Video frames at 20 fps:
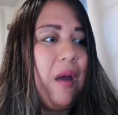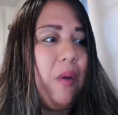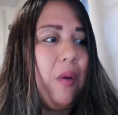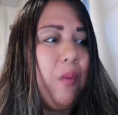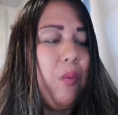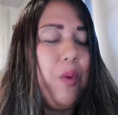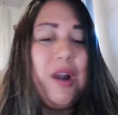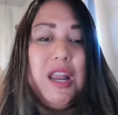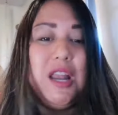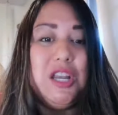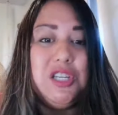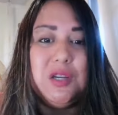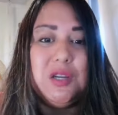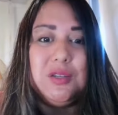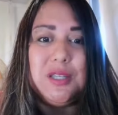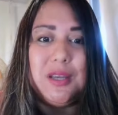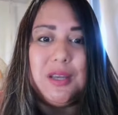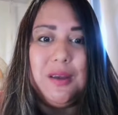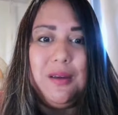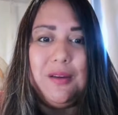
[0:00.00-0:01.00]
What did you
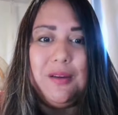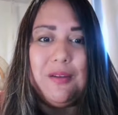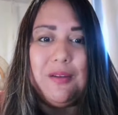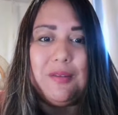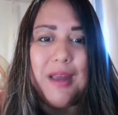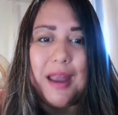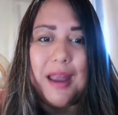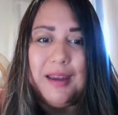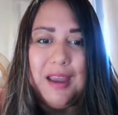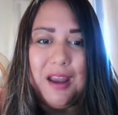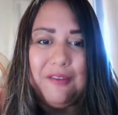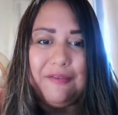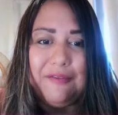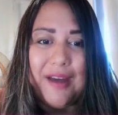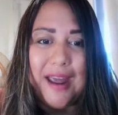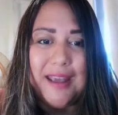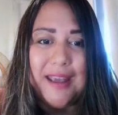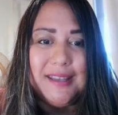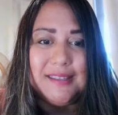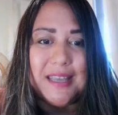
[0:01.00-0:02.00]
do? Any
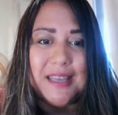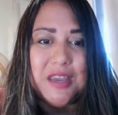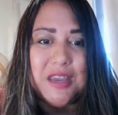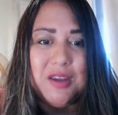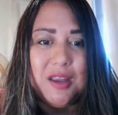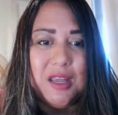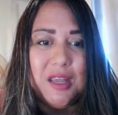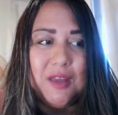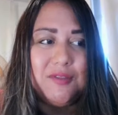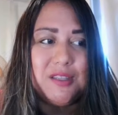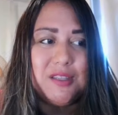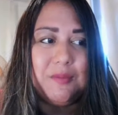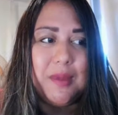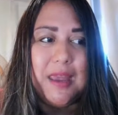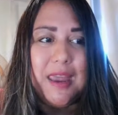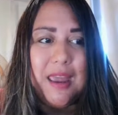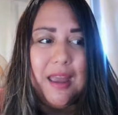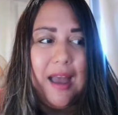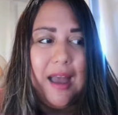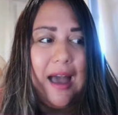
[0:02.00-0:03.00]
advice that you could give to
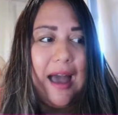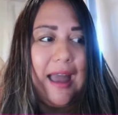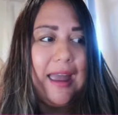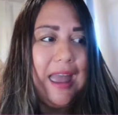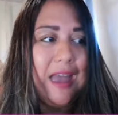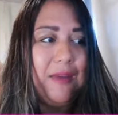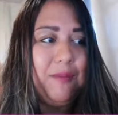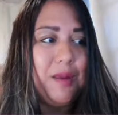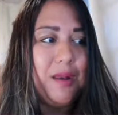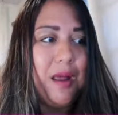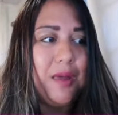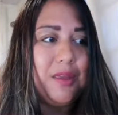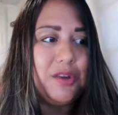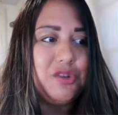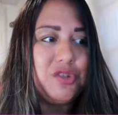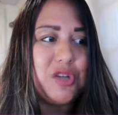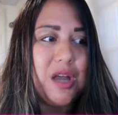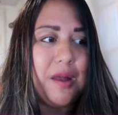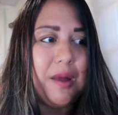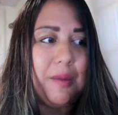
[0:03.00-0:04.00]
me? I have been on
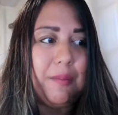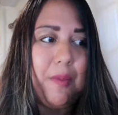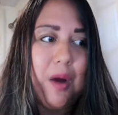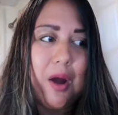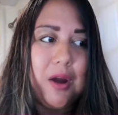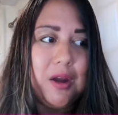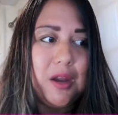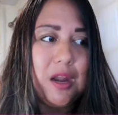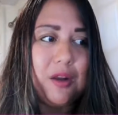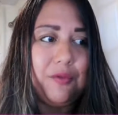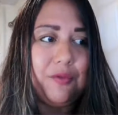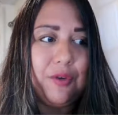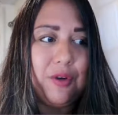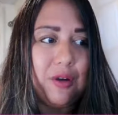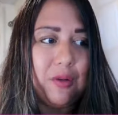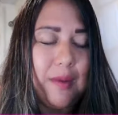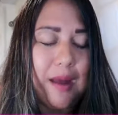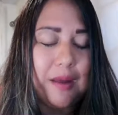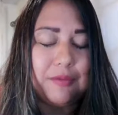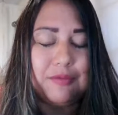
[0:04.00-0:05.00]
the market for
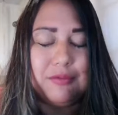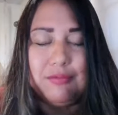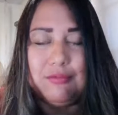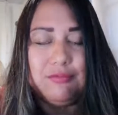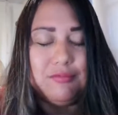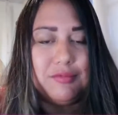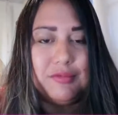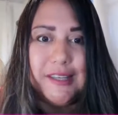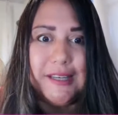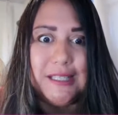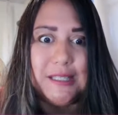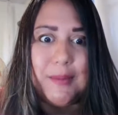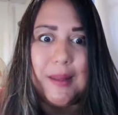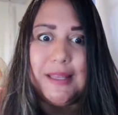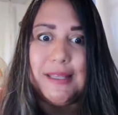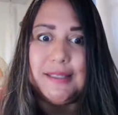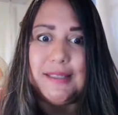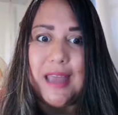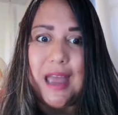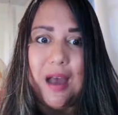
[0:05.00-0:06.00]
about 6 months
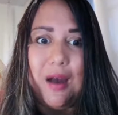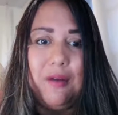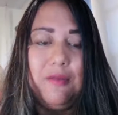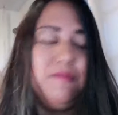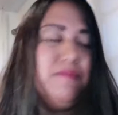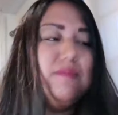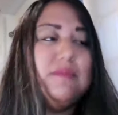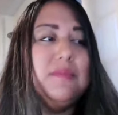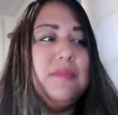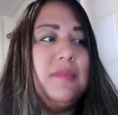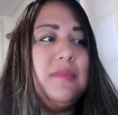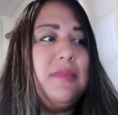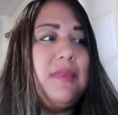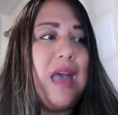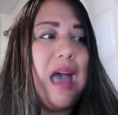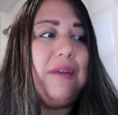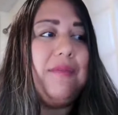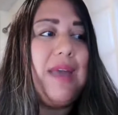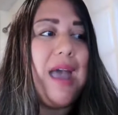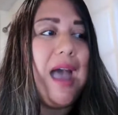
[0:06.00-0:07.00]
now,
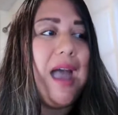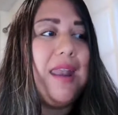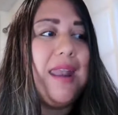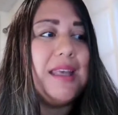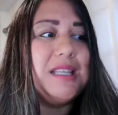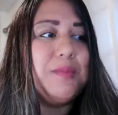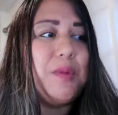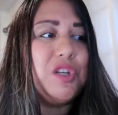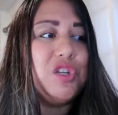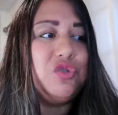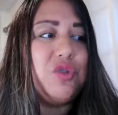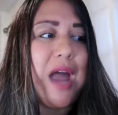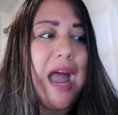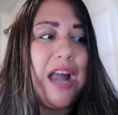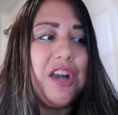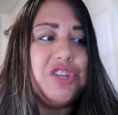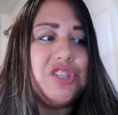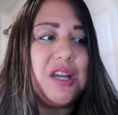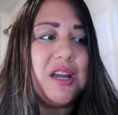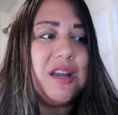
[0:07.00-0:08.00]
haven't had as much
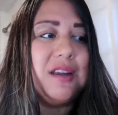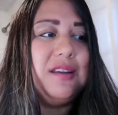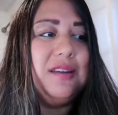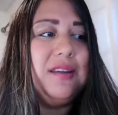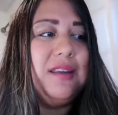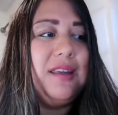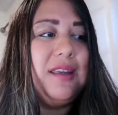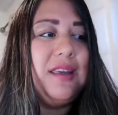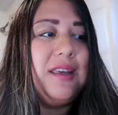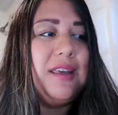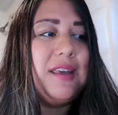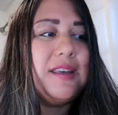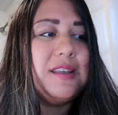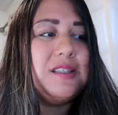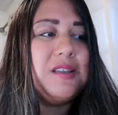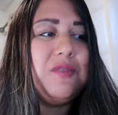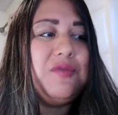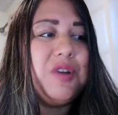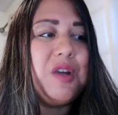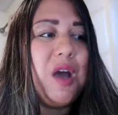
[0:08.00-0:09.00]
traction. So if
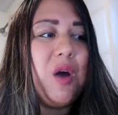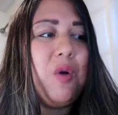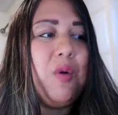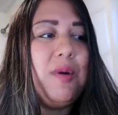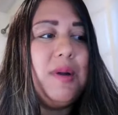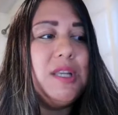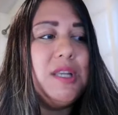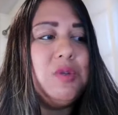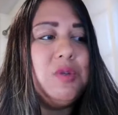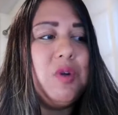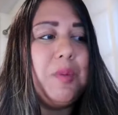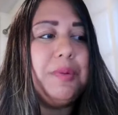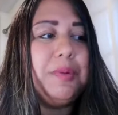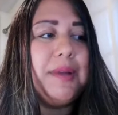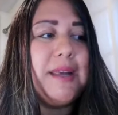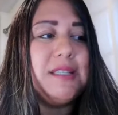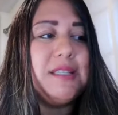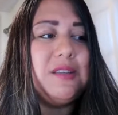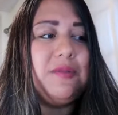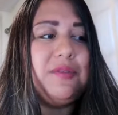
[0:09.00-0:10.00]
you go into a place
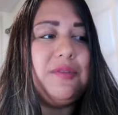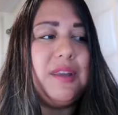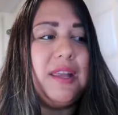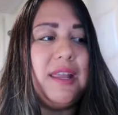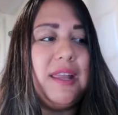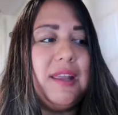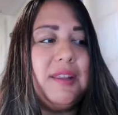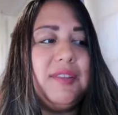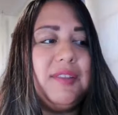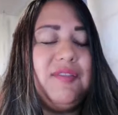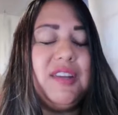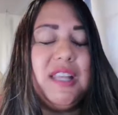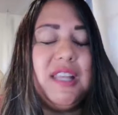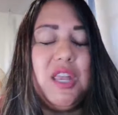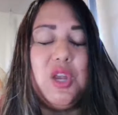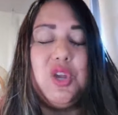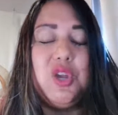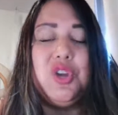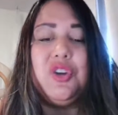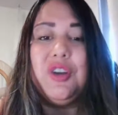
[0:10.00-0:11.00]
of feeling
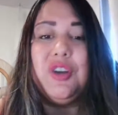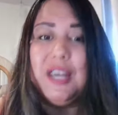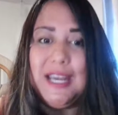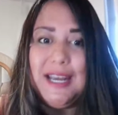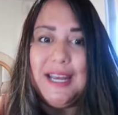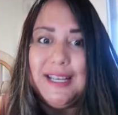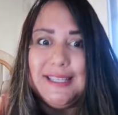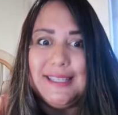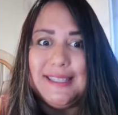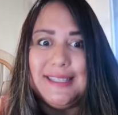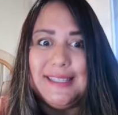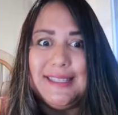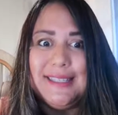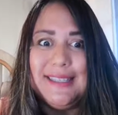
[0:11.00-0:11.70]
curious